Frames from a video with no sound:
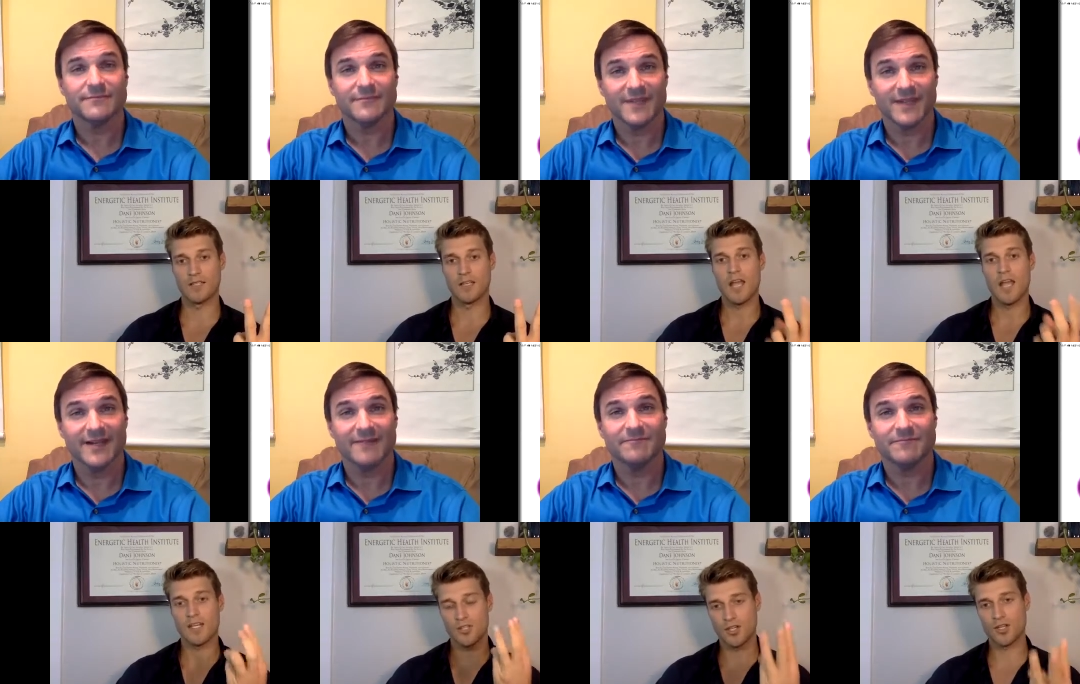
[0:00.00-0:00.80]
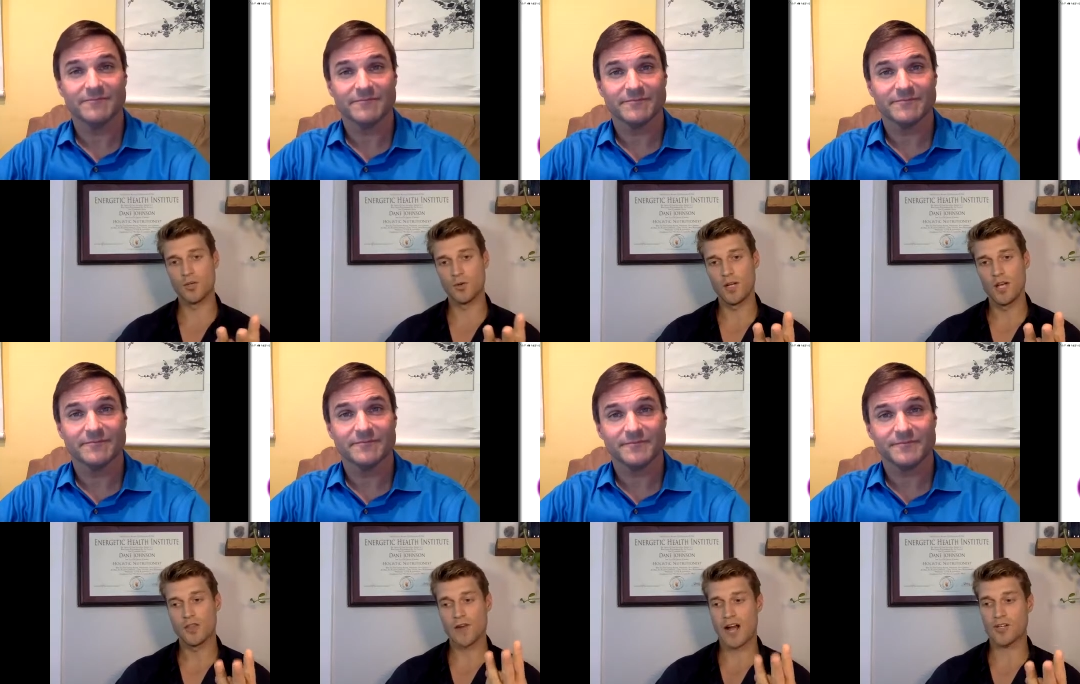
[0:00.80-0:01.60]
Speaker 1: Yeah. And two,
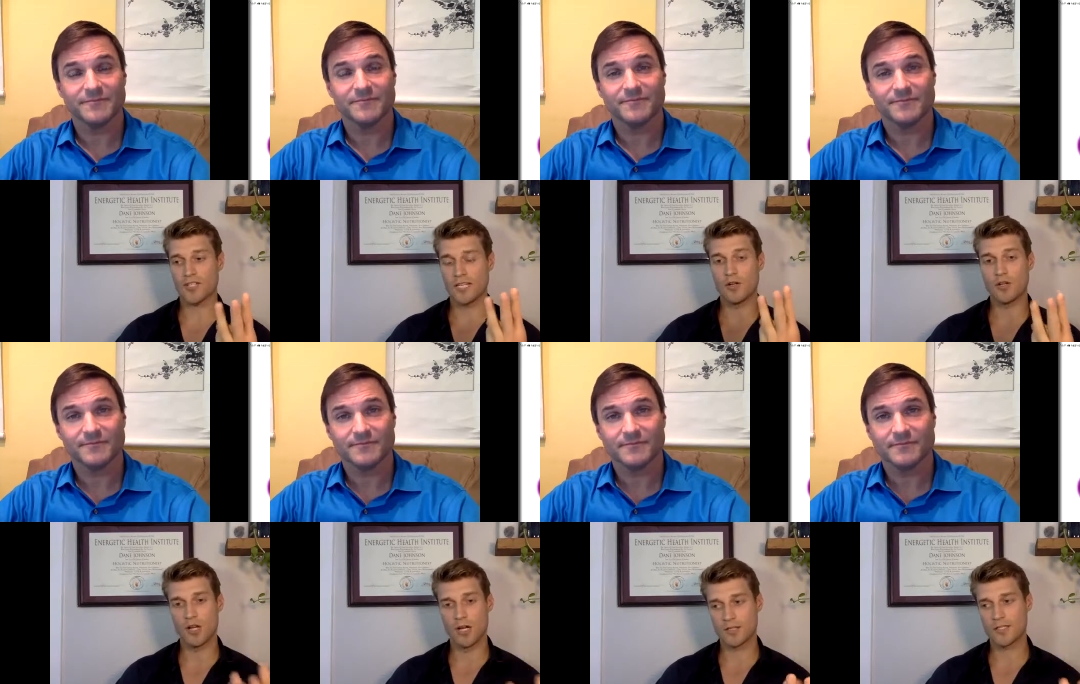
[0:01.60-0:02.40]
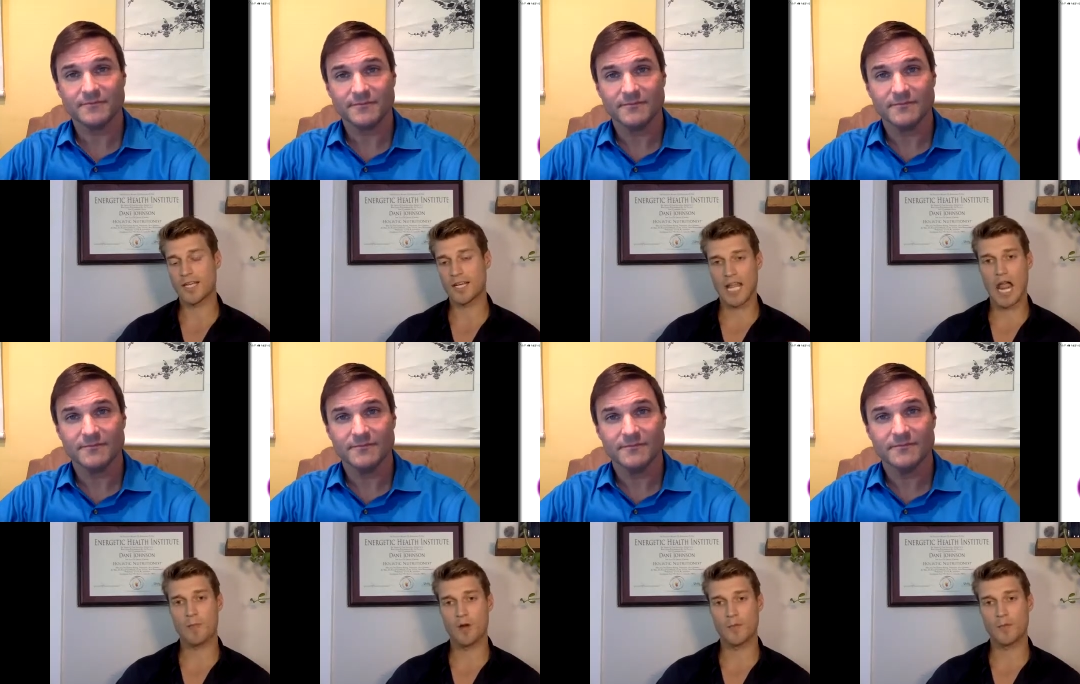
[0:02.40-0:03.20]
they're actually uh, sticking a
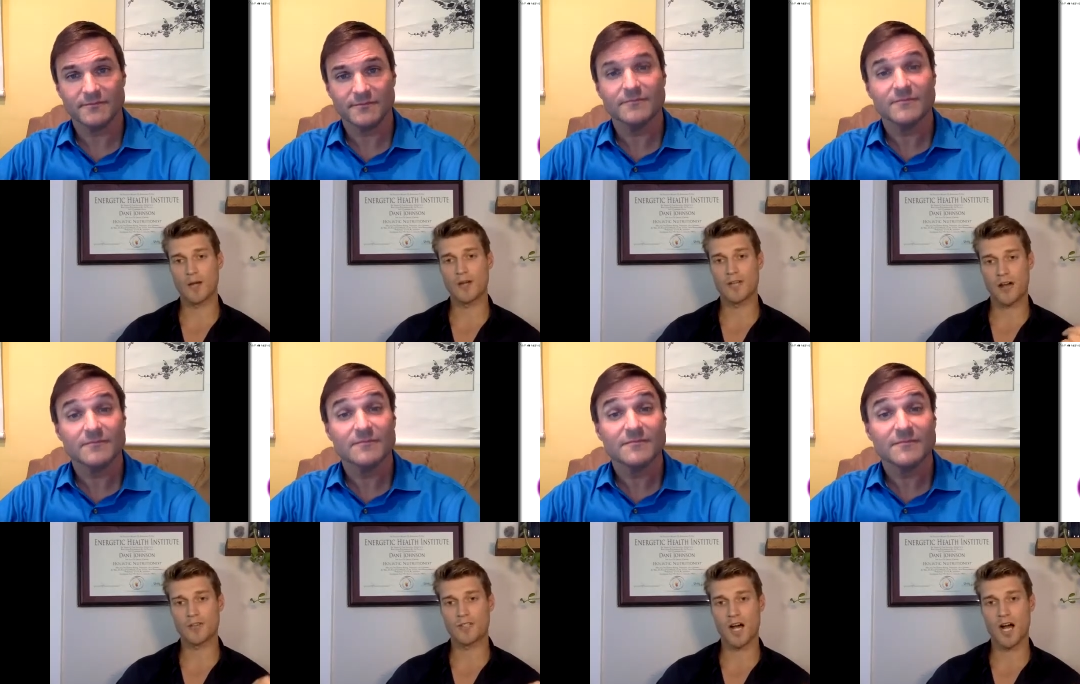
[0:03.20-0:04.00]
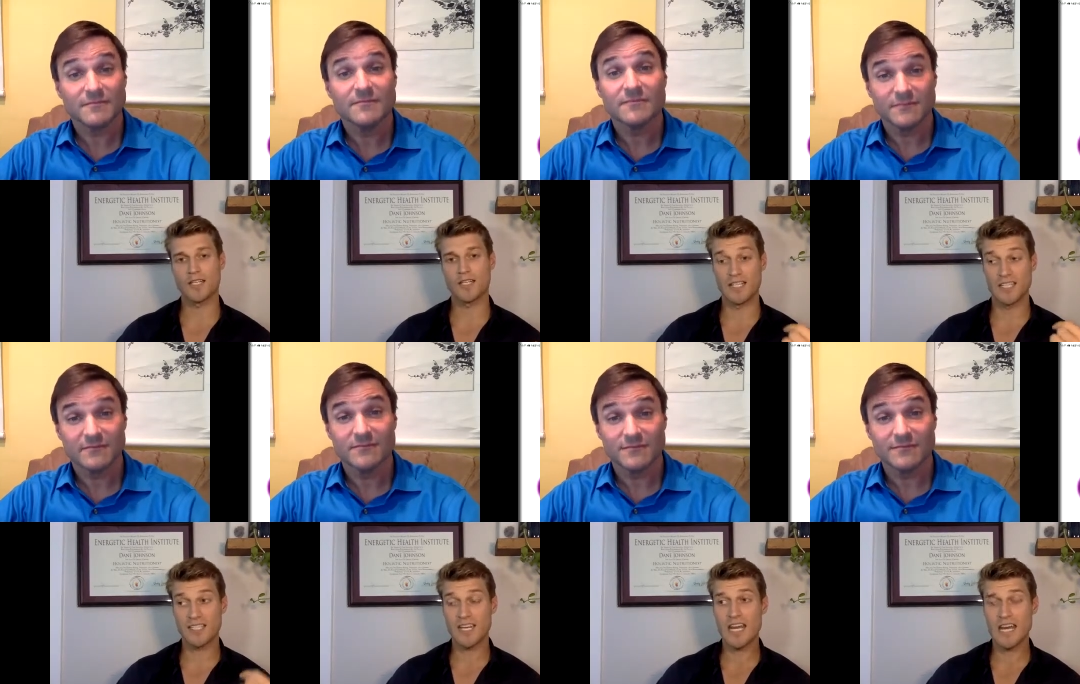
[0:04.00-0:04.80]
camera up your butt or down your tongue and
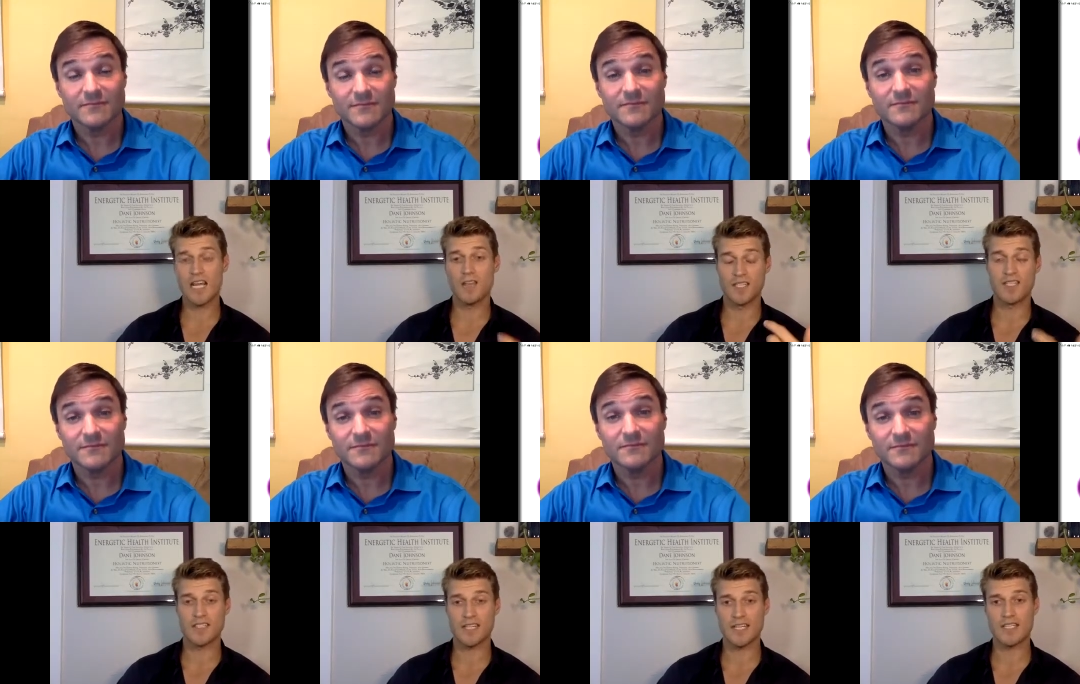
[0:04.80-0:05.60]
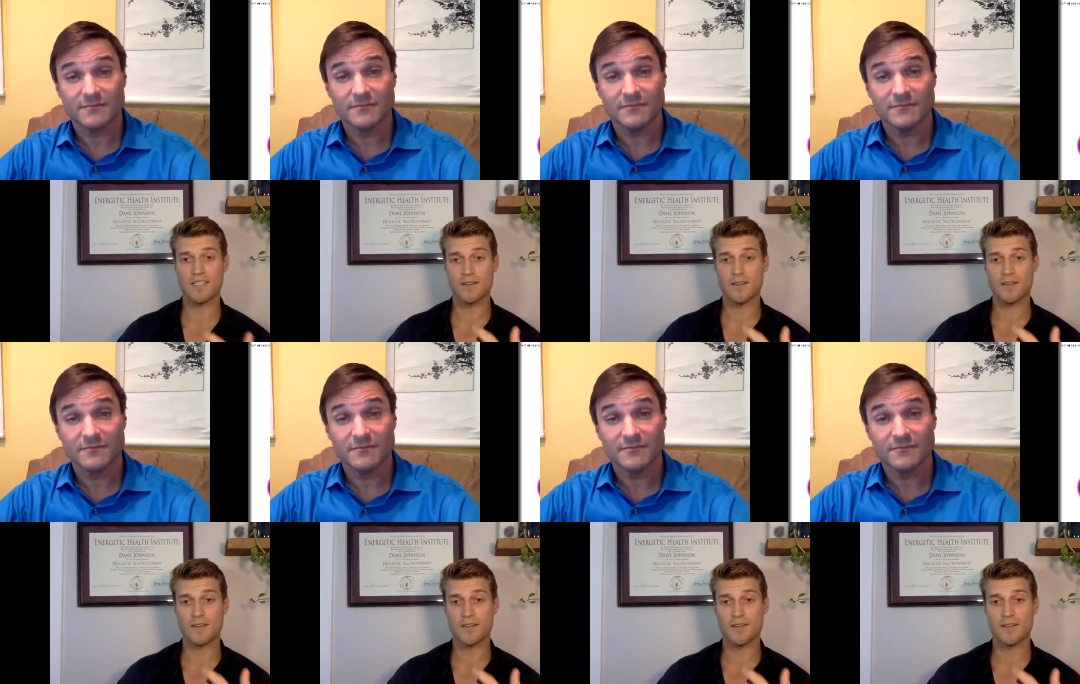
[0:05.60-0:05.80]
seeing the disease